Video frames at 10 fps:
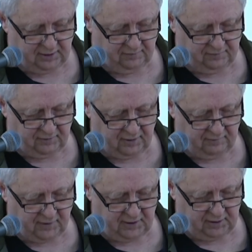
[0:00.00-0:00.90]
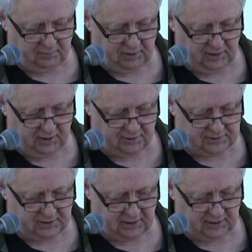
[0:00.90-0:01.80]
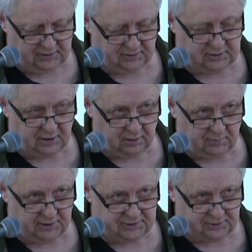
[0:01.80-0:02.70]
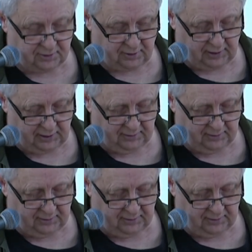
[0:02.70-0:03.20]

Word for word: you for inviting me here today to tell my story.